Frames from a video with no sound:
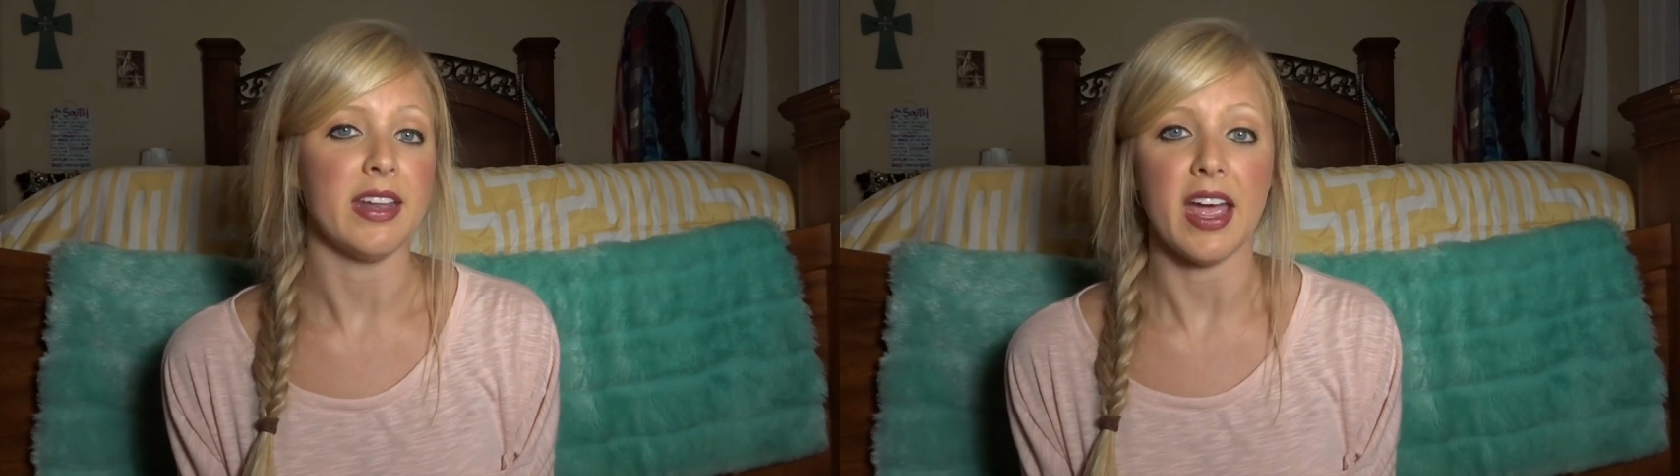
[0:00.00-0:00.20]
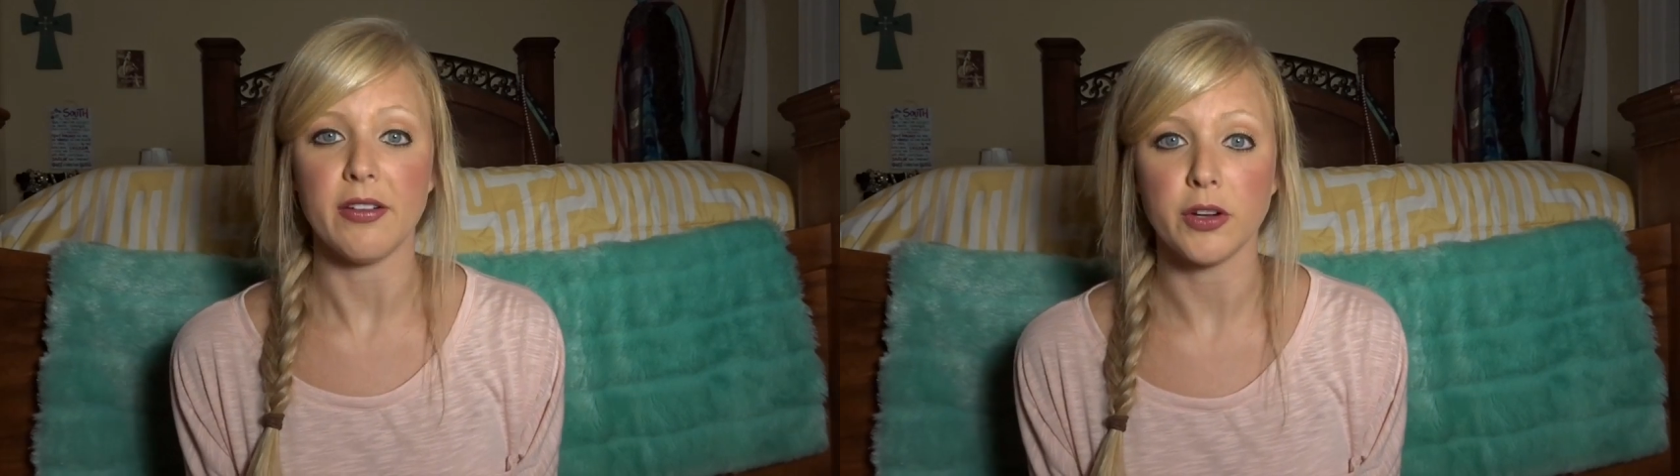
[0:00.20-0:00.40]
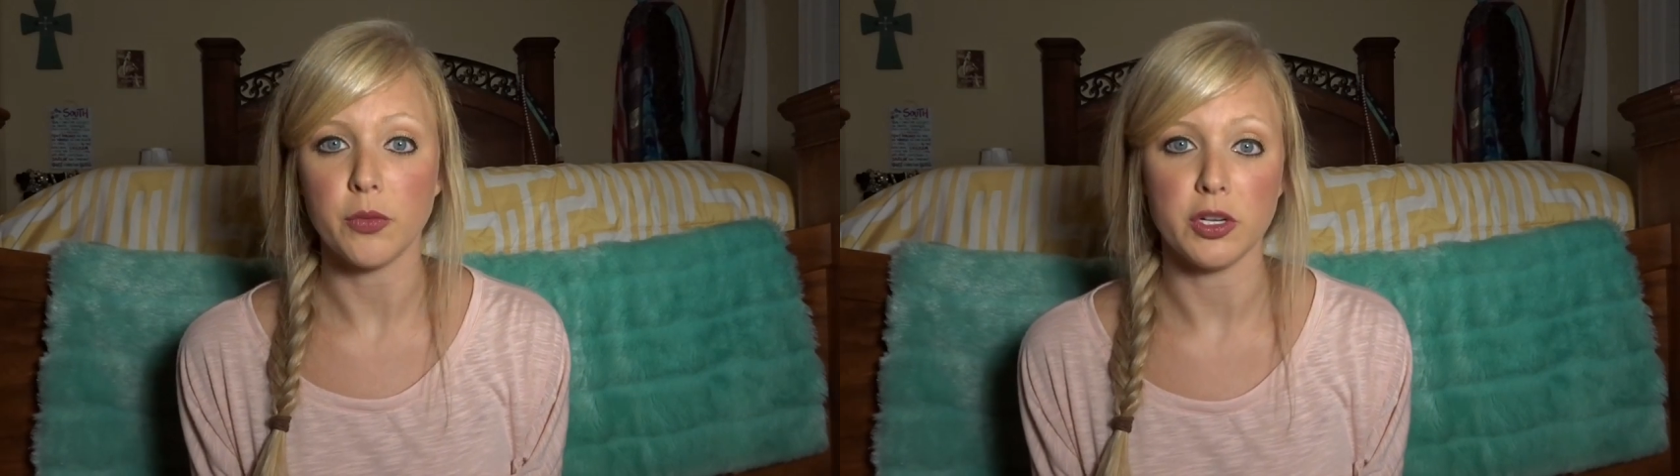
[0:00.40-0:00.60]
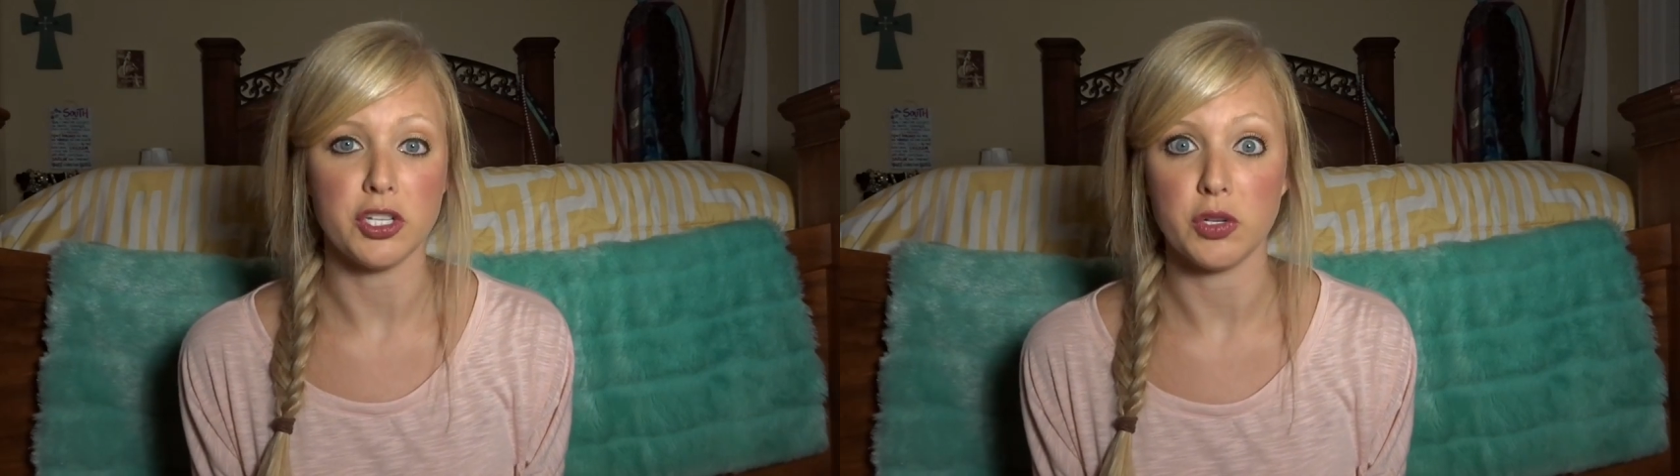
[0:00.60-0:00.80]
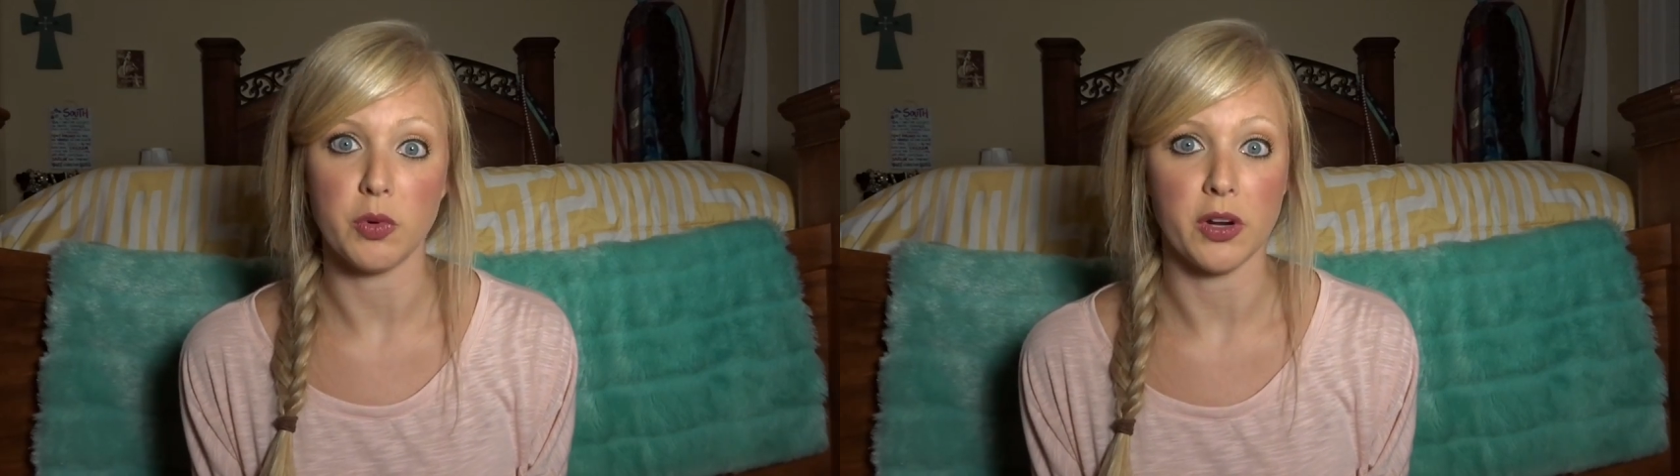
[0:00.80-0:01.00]
and everyone
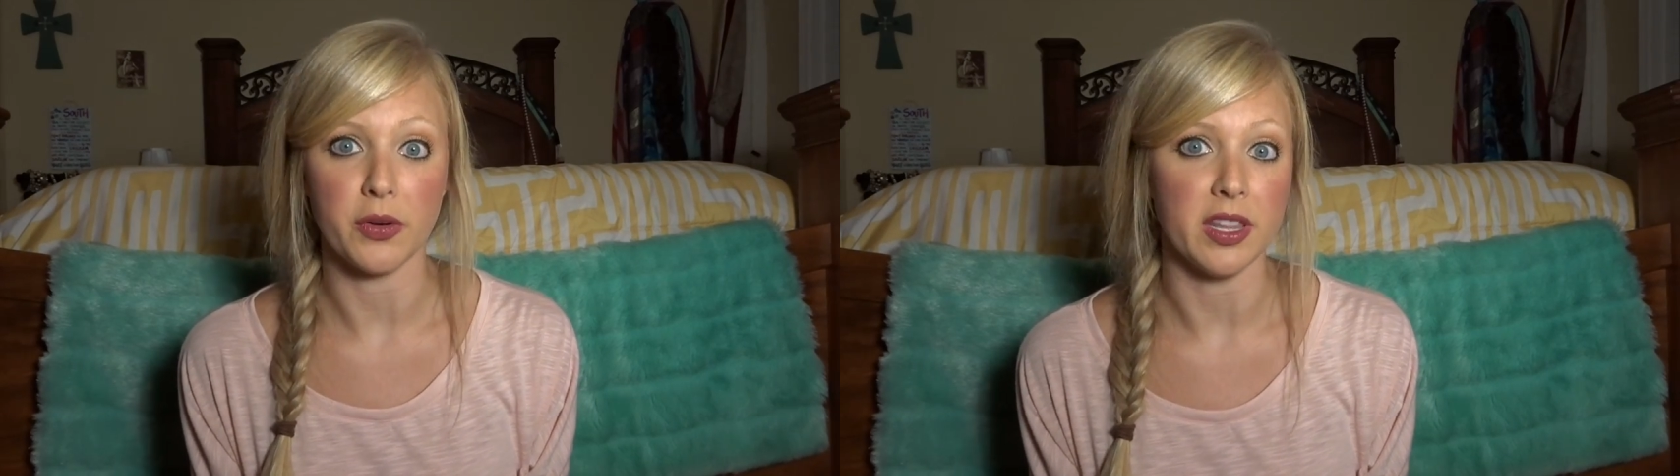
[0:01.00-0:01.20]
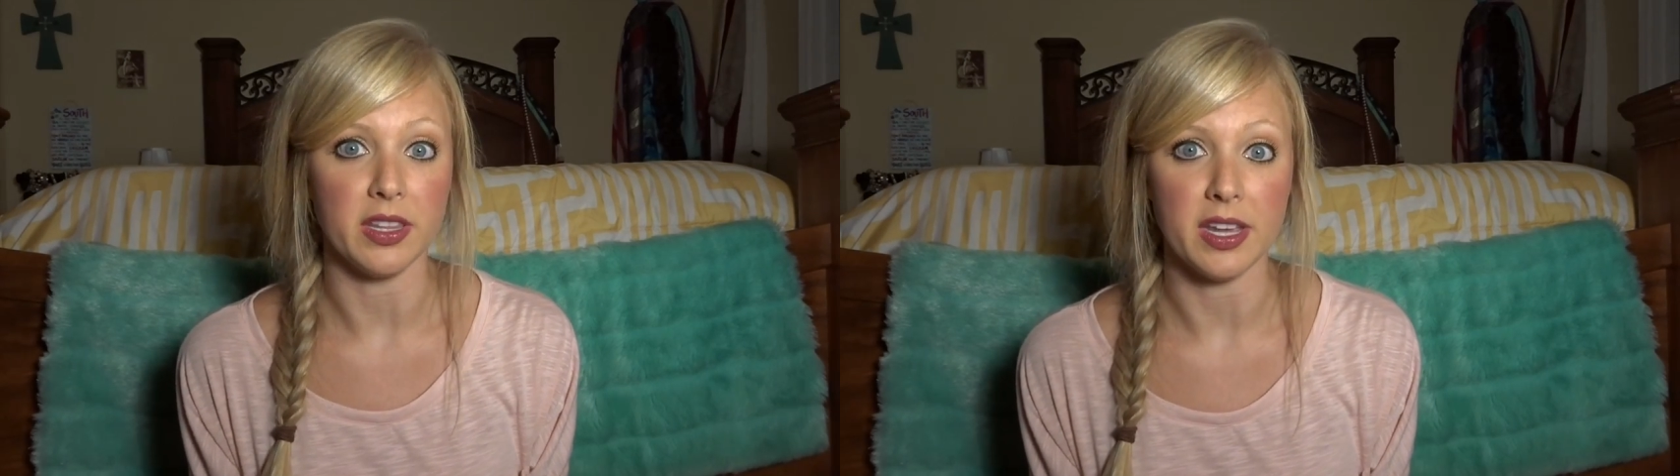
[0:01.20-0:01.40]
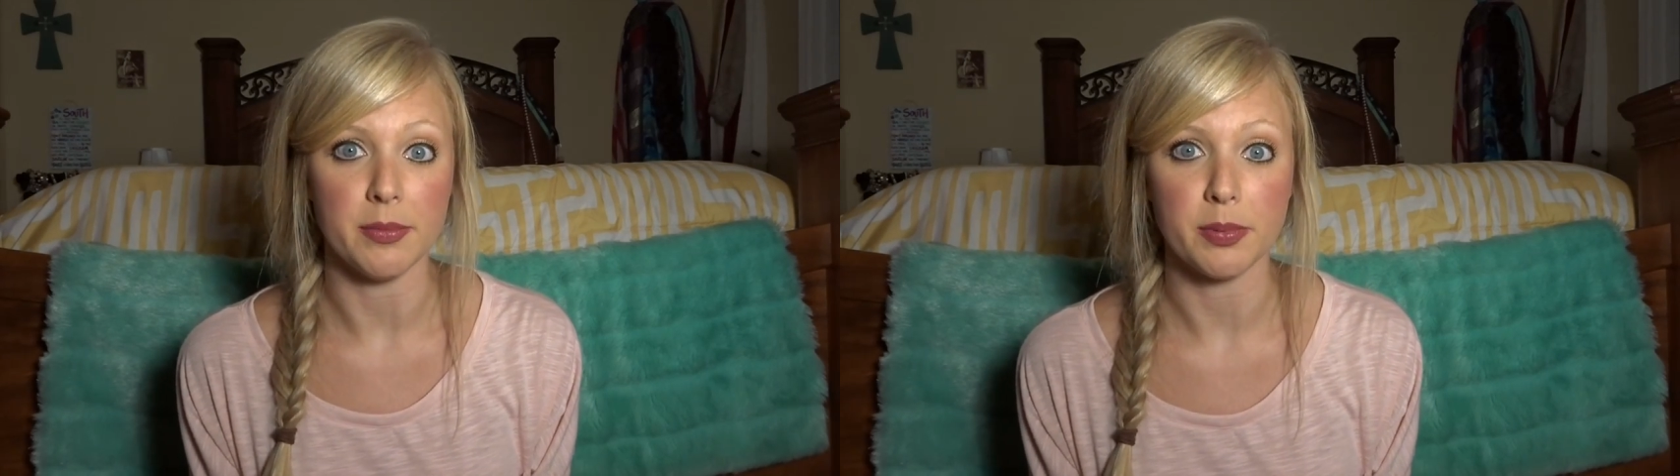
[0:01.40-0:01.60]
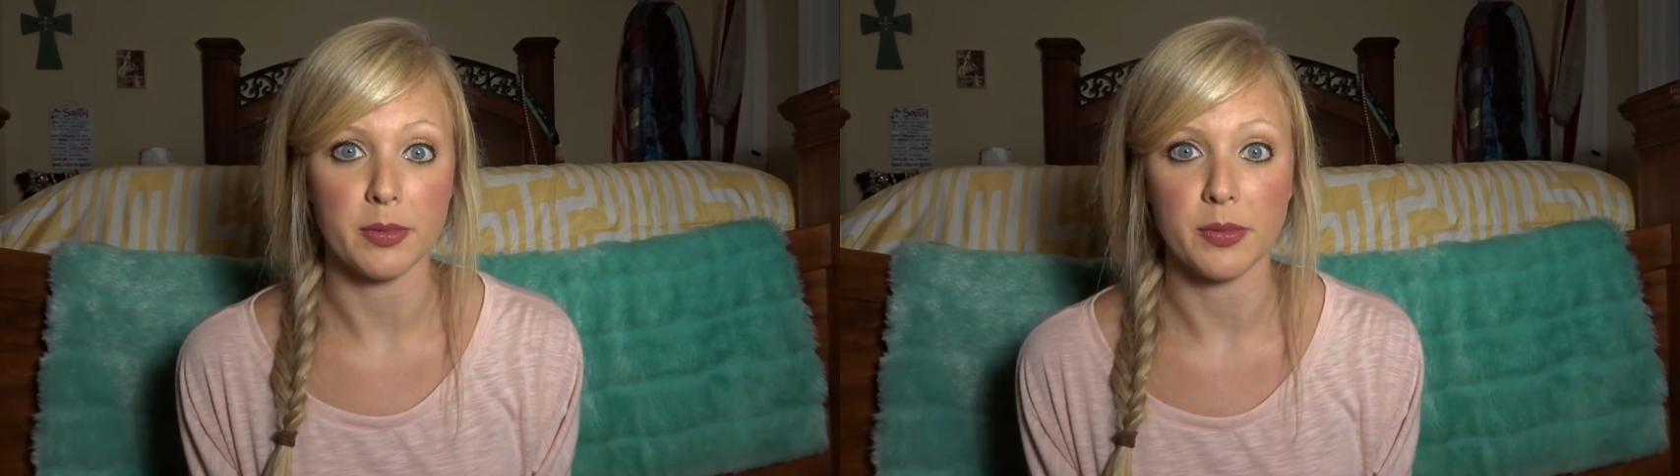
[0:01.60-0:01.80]
should wear a red lip,